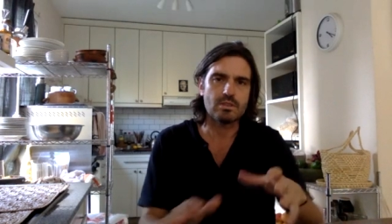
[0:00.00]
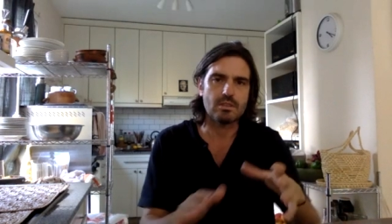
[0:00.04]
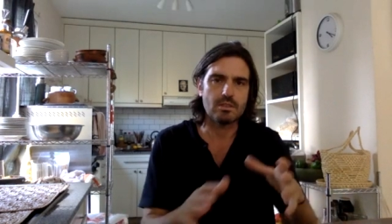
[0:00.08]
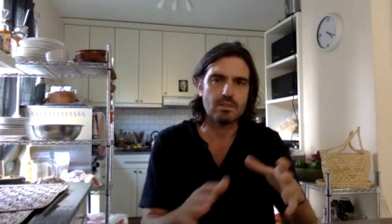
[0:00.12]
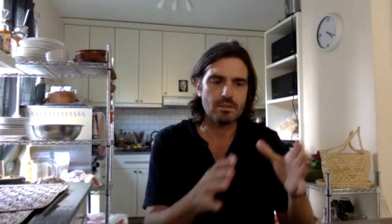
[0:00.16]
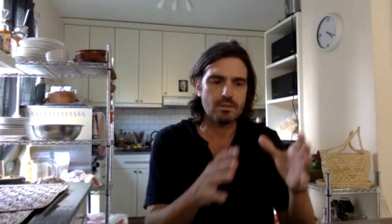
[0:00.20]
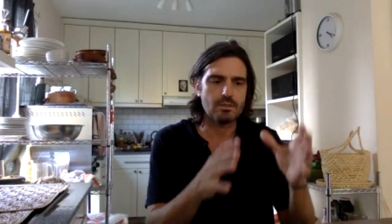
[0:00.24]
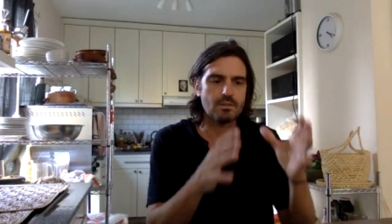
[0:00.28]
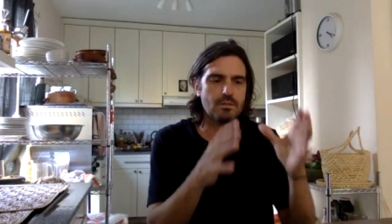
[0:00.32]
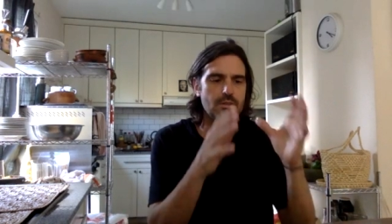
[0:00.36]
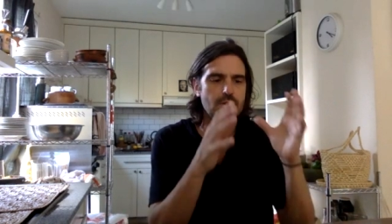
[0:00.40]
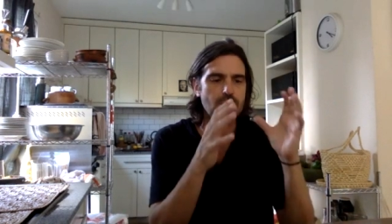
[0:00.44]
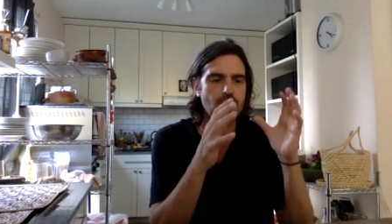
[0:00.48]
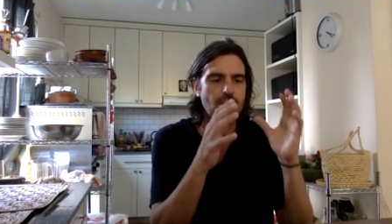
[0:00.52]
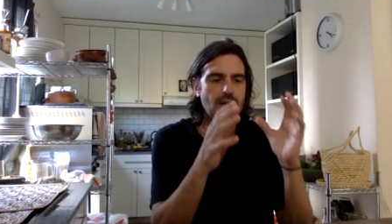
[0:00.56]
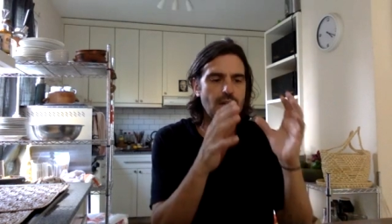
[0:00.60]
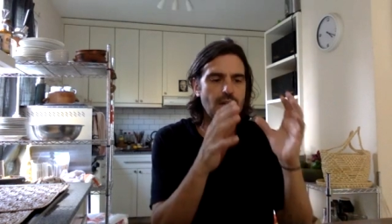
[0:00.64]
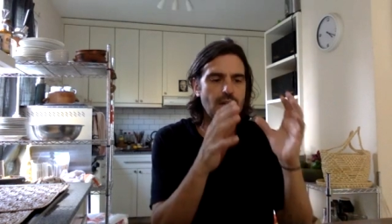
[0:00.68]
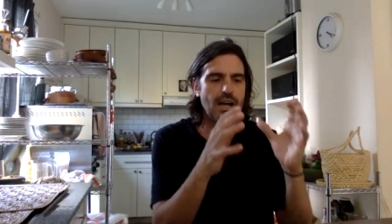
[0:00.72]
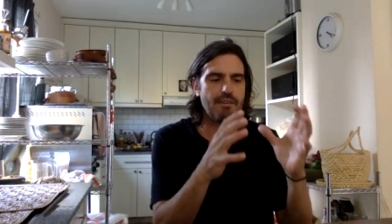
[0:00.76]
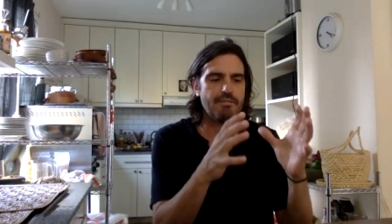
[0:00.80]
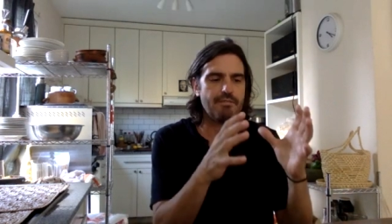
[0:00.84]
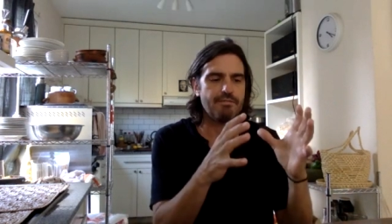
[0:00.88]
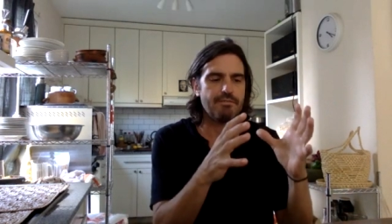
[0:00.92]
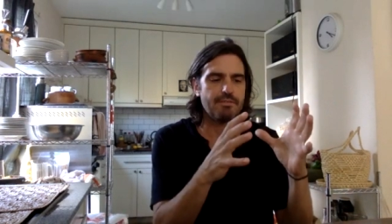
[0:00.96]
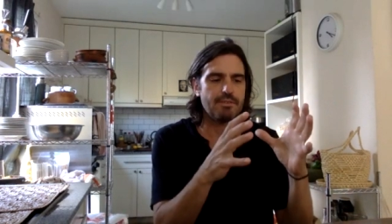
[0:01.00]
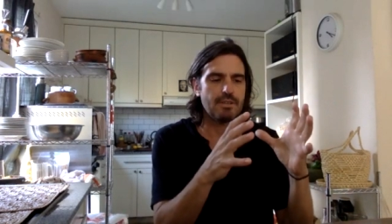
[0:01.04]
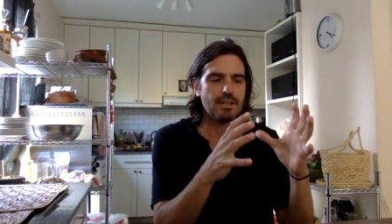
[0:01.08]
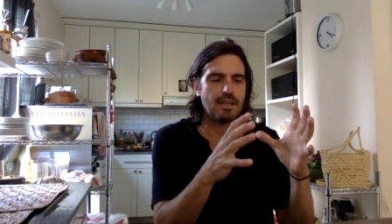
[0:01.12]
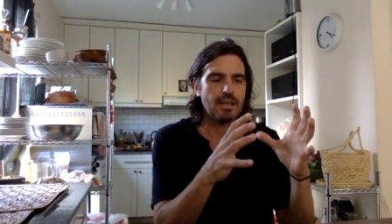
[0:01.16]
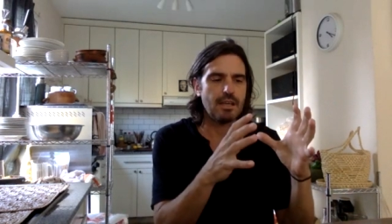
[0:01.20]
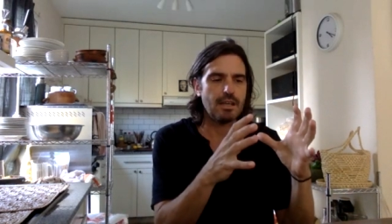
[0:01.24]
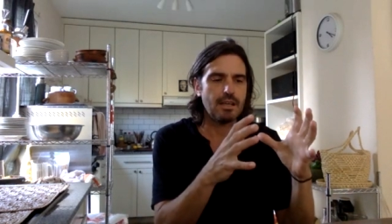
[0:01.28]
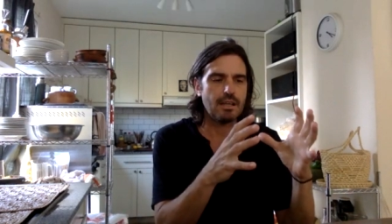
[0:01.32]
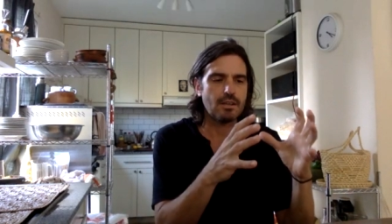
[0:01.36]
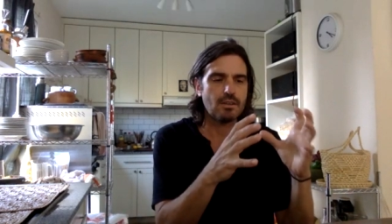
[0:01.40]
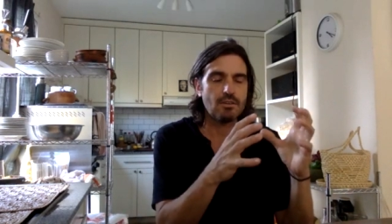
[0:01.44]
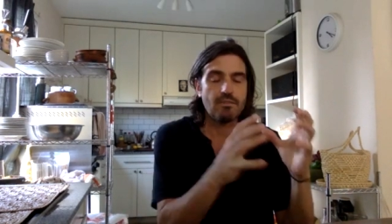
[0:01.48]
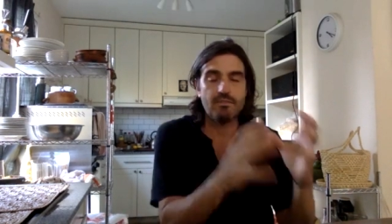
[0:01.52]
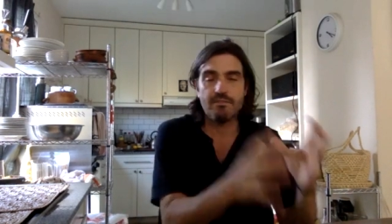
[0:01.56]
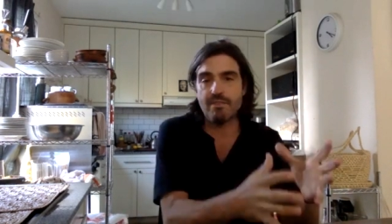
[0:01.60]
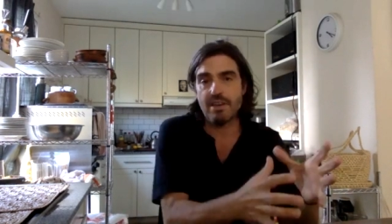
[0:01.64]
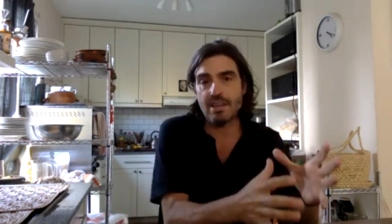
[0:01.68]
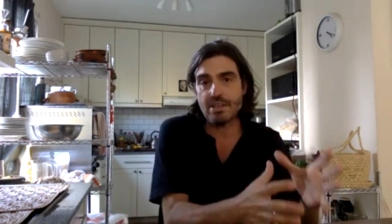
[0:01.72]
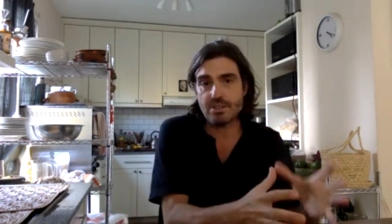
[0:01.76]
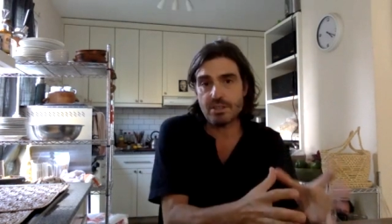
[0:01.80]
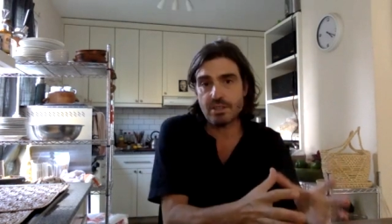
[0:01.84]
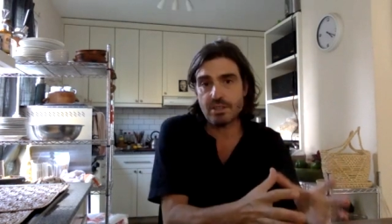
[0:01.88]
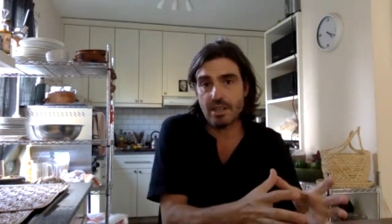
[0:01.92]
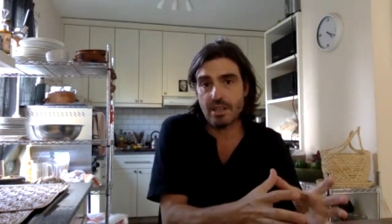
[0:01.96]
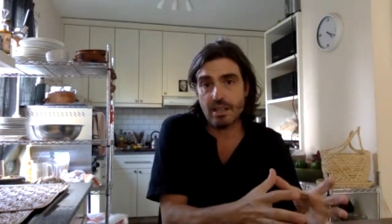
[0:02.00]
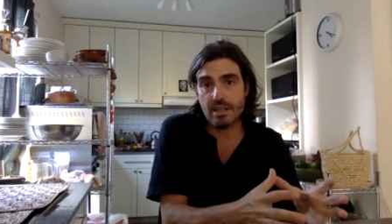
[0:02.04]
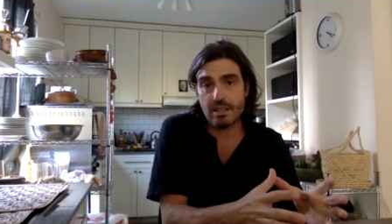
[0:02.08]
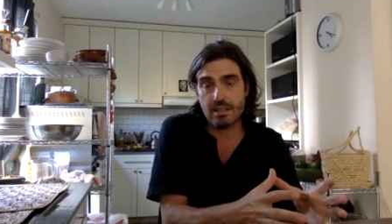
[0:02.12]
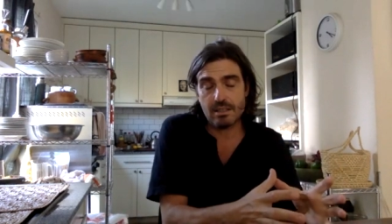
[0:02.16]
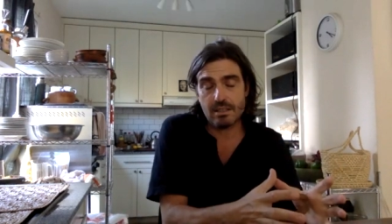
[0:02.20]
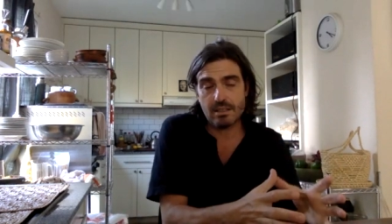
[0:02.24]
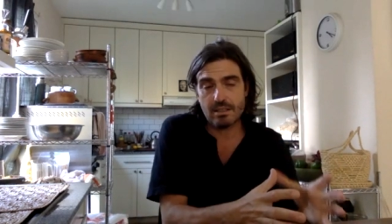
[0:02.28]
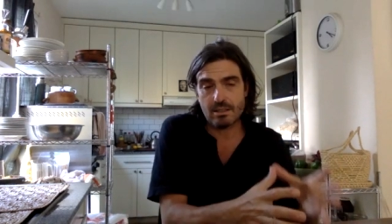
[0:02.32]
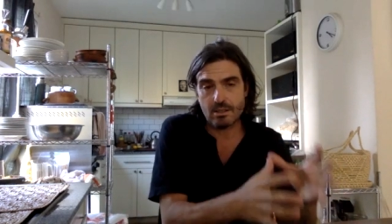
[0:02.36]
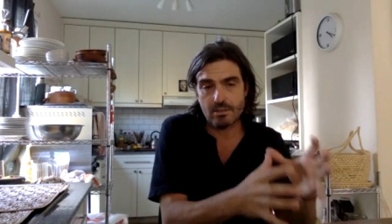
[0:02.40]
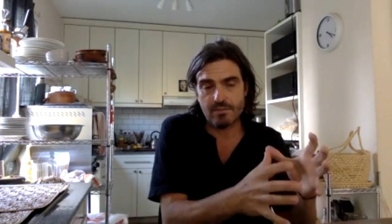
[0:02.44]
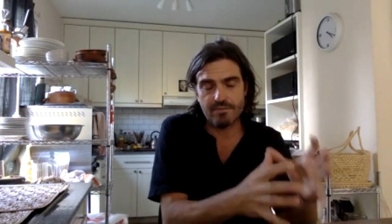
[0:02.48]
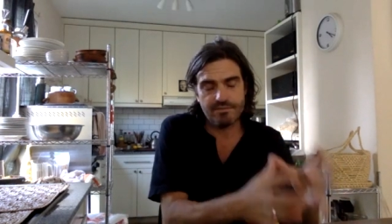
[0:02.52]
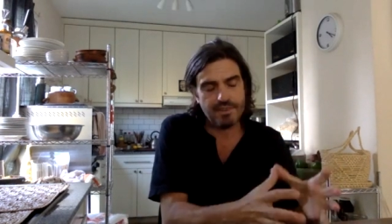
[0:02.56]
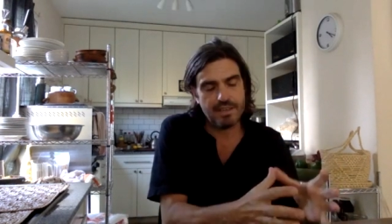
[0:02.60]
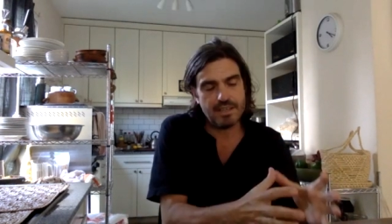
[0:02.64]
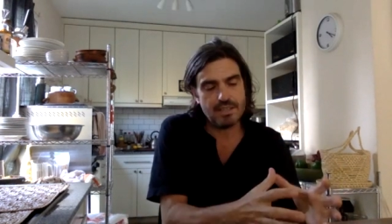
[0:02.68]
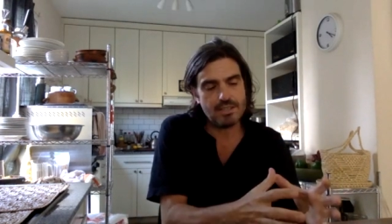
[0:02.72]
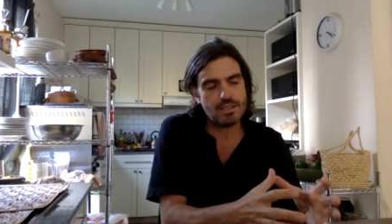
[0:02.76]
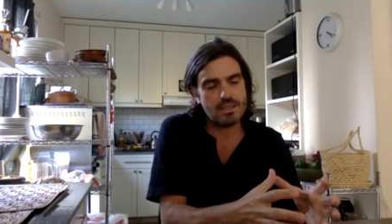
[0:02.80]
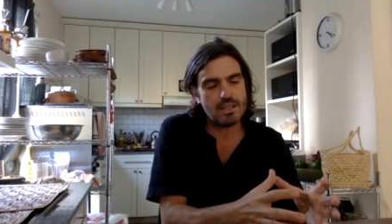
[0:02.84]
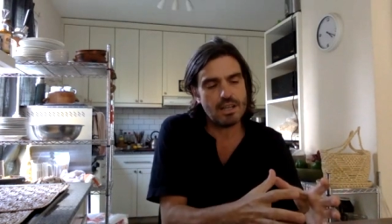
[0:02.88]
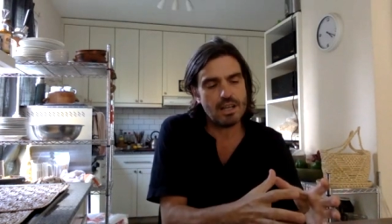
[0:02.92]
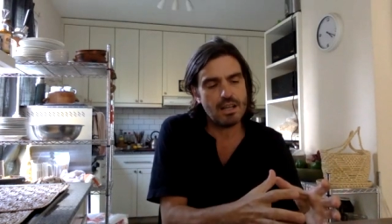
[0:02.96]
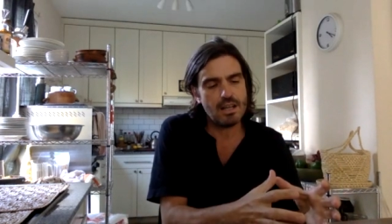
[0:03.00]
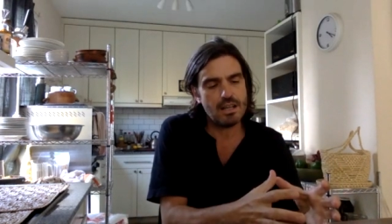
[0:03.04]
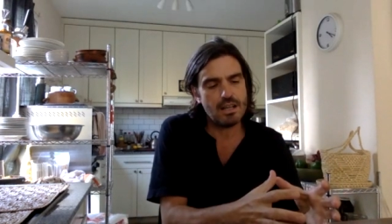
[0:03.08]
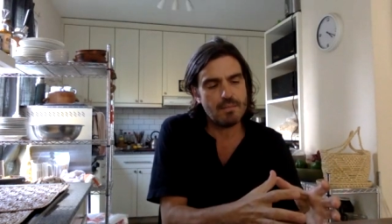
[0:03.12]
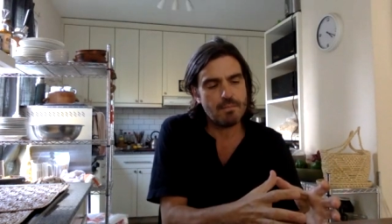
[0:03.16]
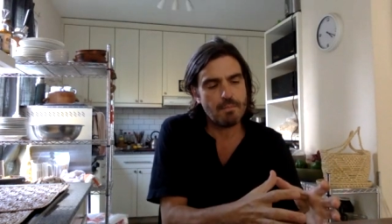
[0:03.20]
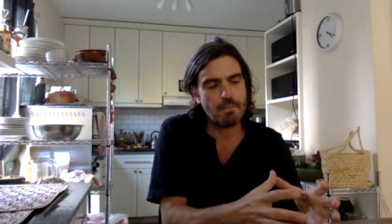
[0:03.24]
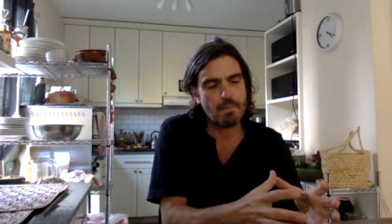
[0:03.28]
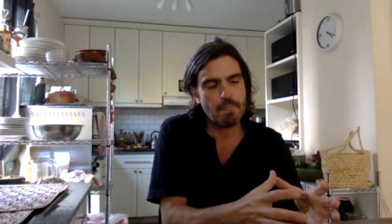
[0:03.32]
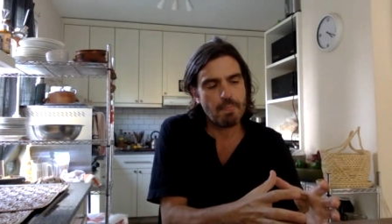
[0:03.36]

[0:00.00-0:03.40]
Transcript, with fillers: You, you have uh, conventional, conventional